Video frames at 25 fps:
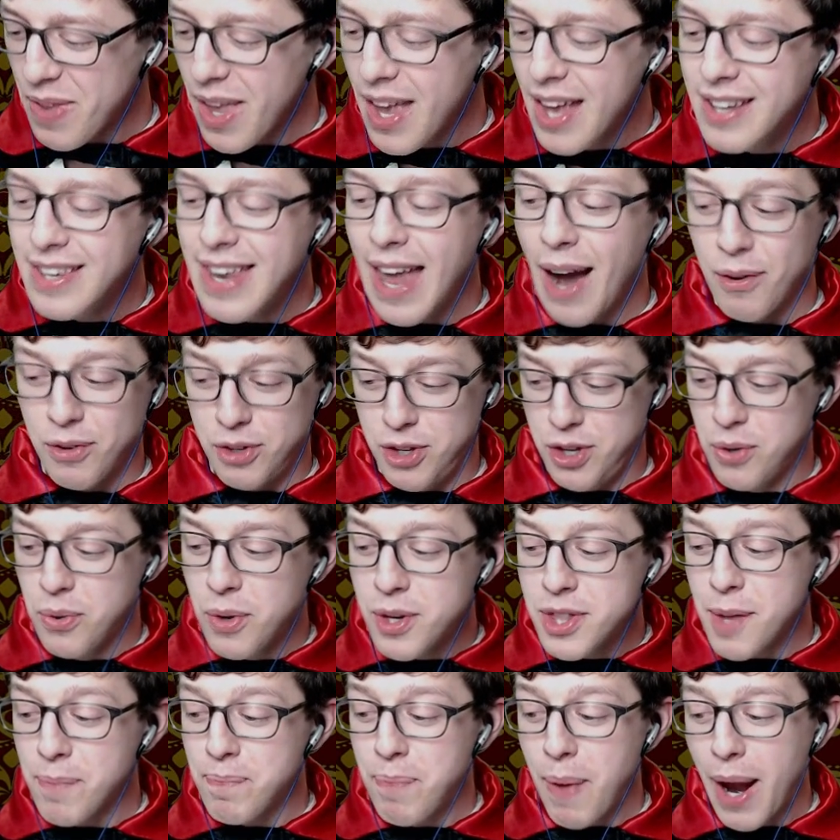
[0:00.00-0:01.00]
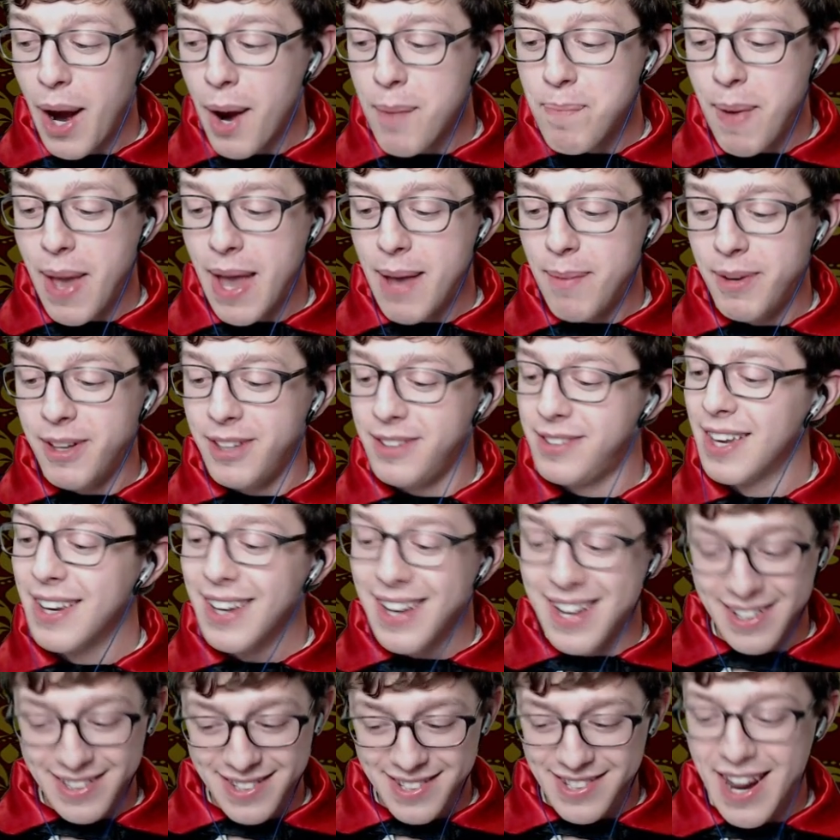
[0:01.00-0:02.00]
"Now you and the bear babies
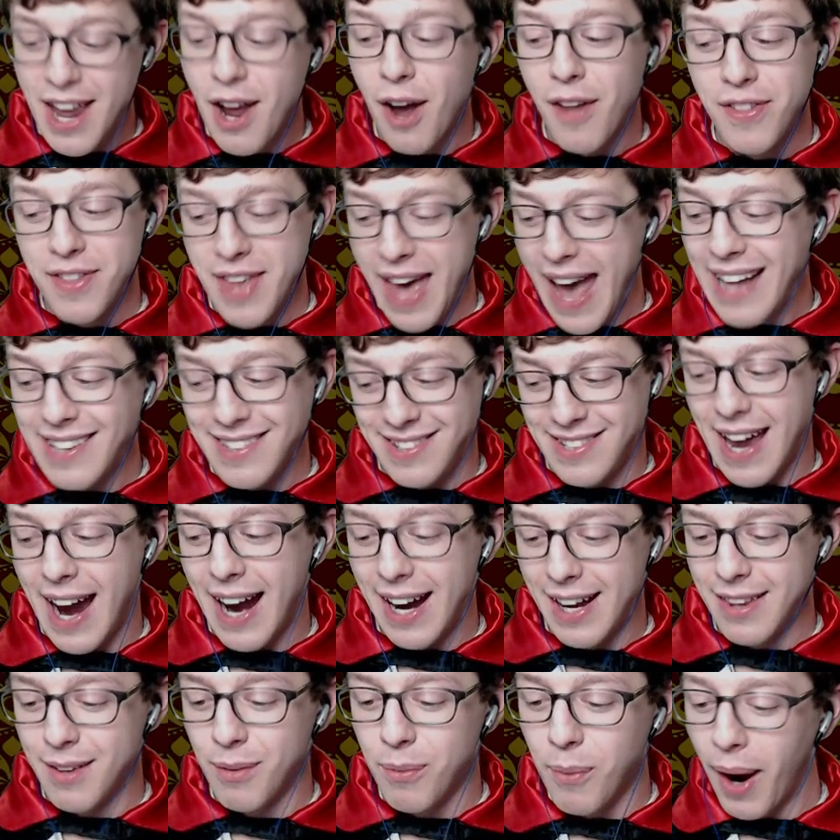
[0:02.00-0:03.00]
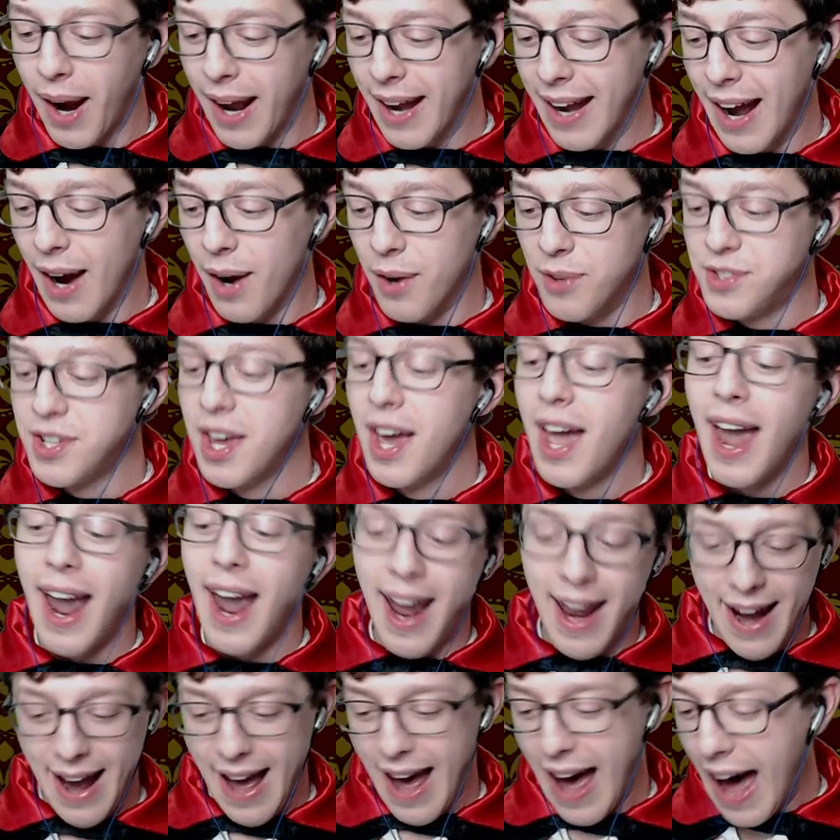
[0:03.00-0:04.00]
can stay on that side of the White House,
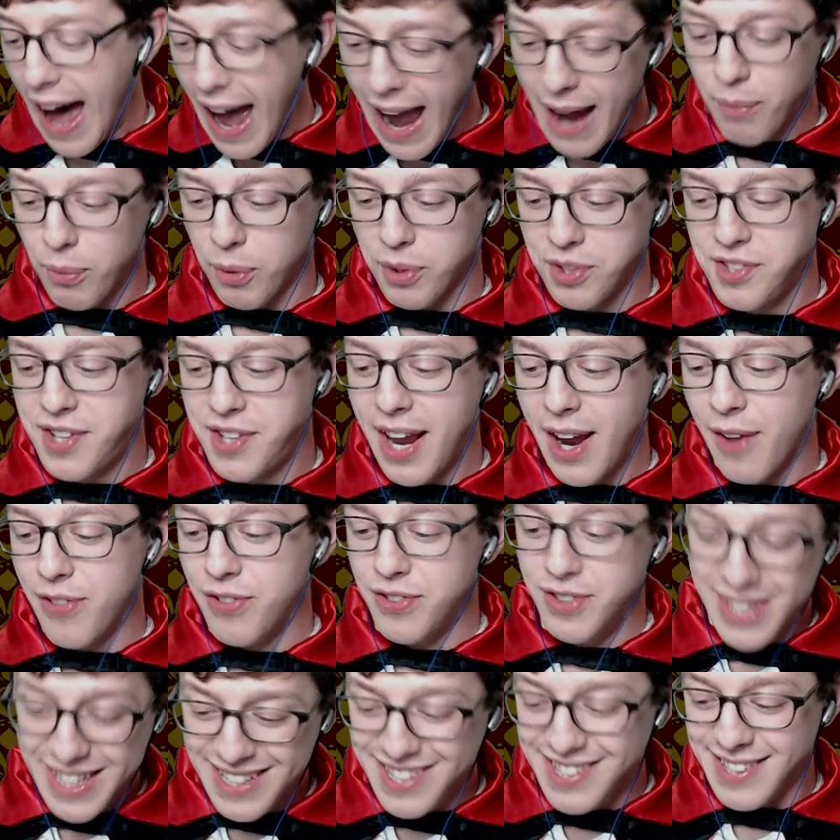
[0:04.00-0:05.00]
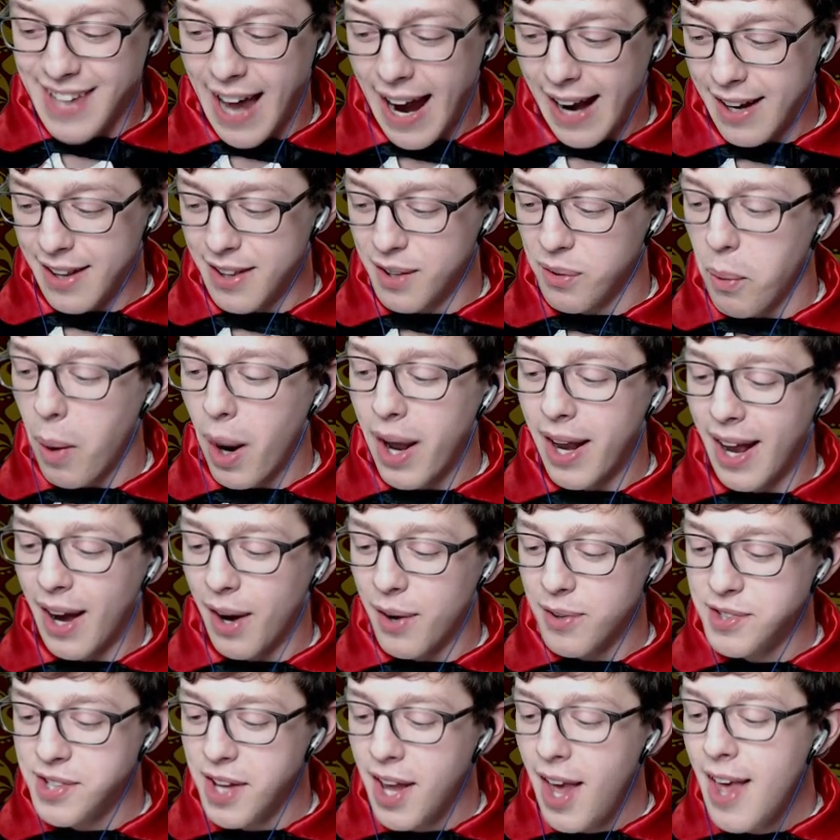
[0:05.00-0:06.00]
and I will stay on this side of the White
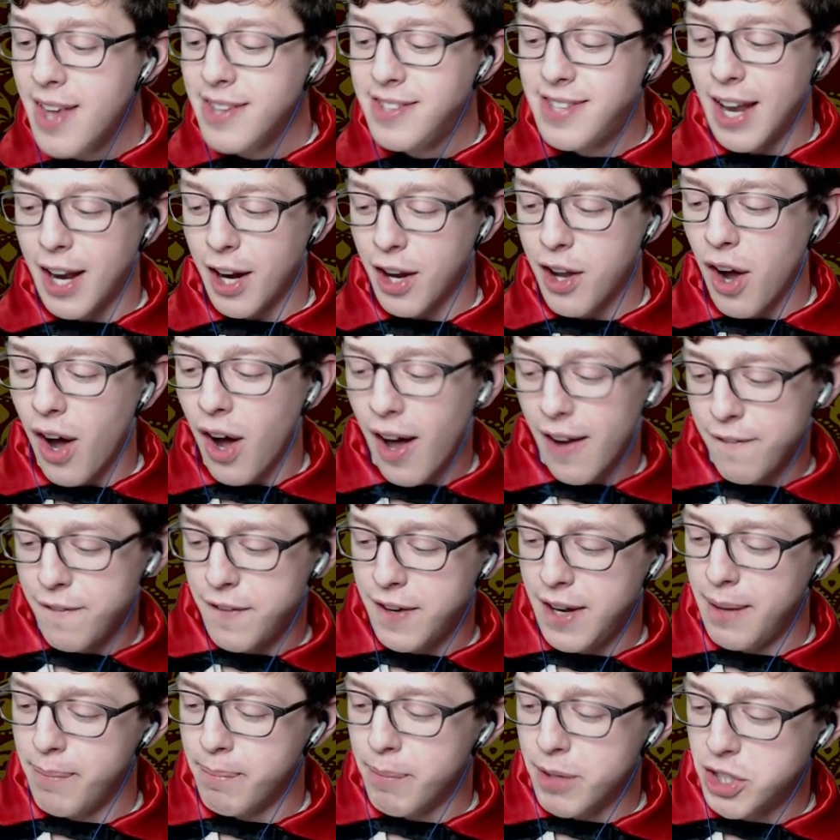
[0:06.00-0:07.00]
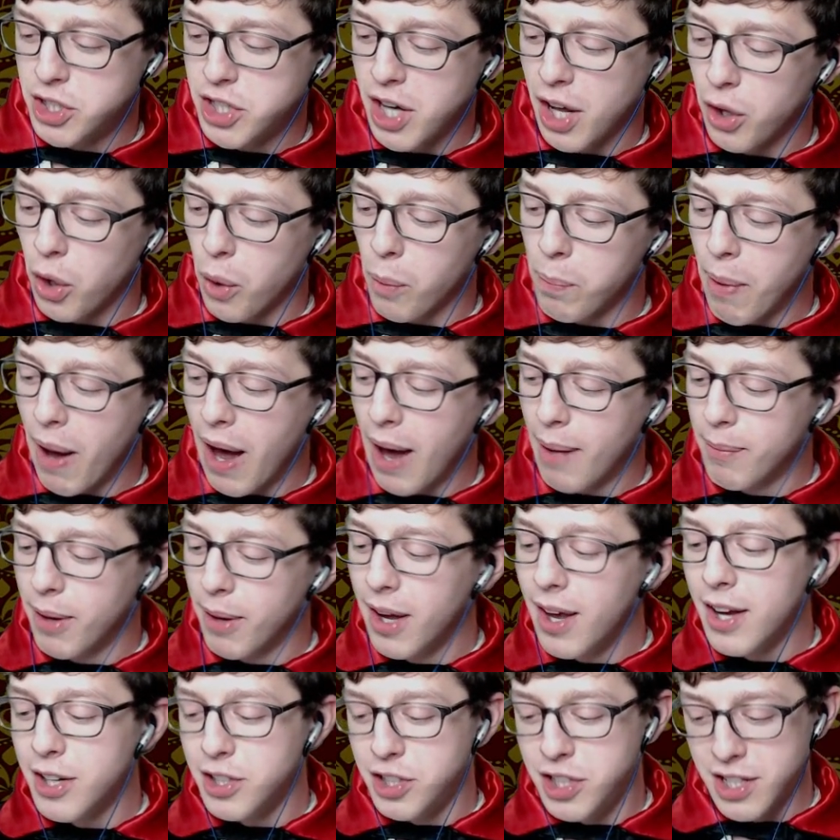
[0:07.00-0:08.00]
House," said a confident Michelle Obama
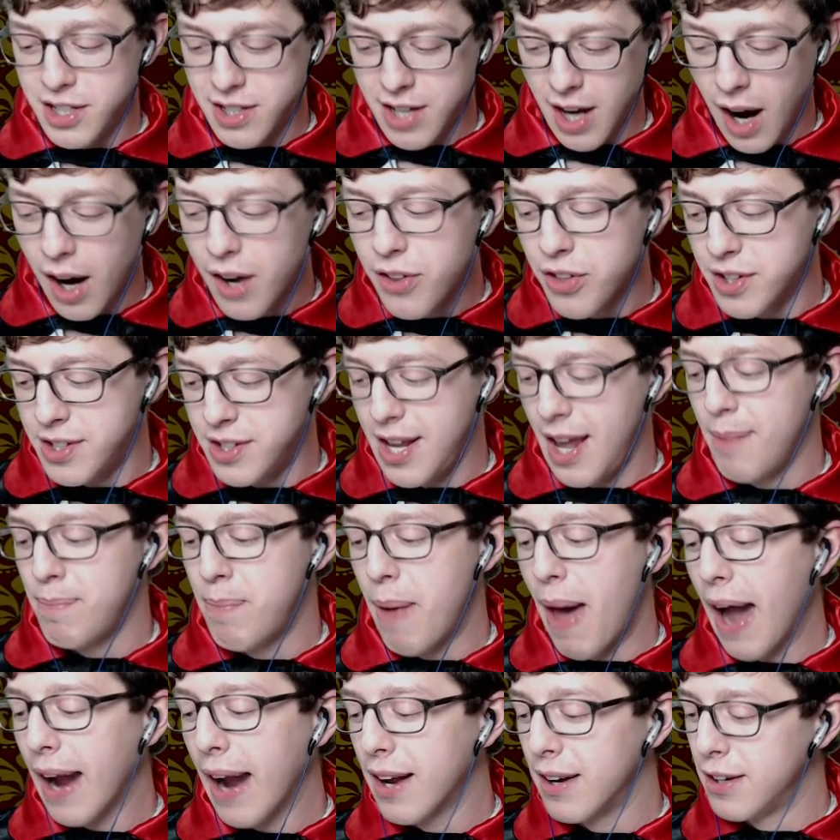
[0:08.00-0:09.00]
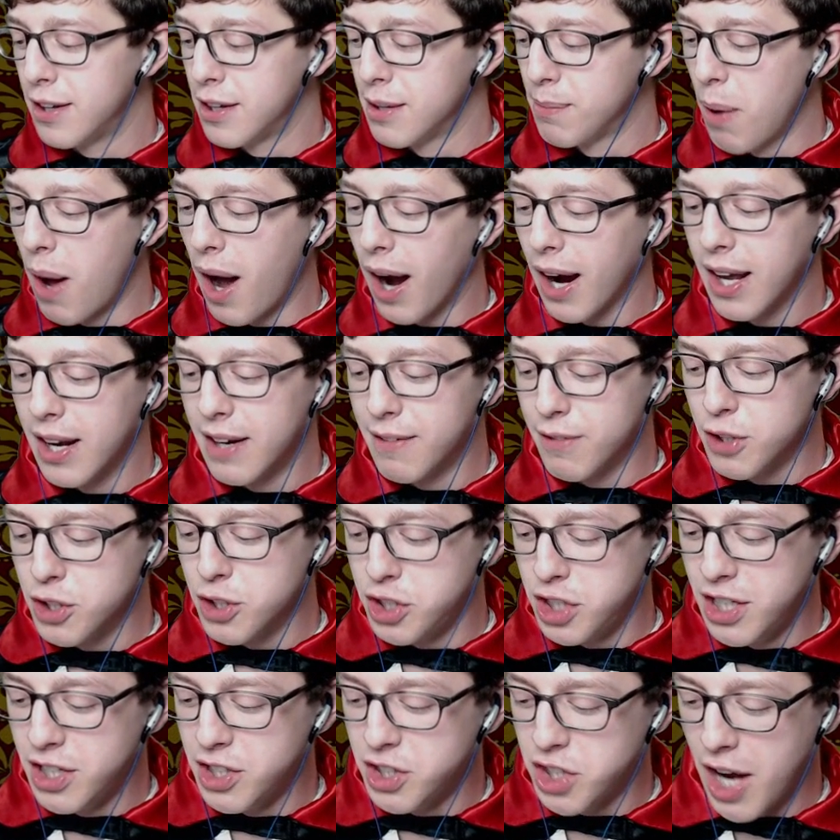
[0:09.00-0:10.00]
as she tucked the tape back into the pocket of her
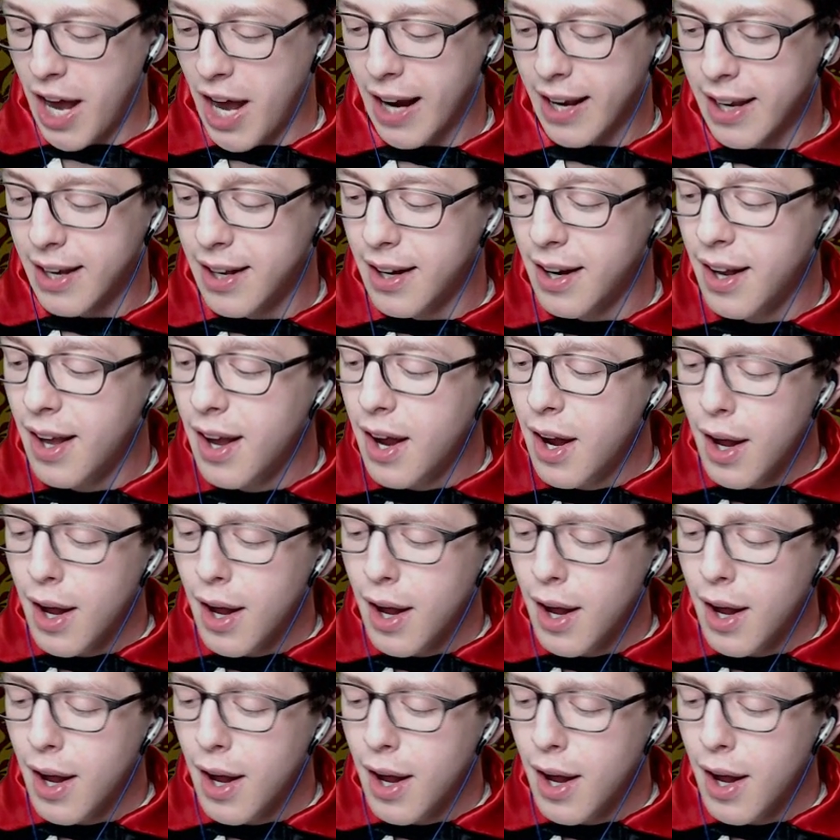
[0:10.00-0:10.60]
jean jacket.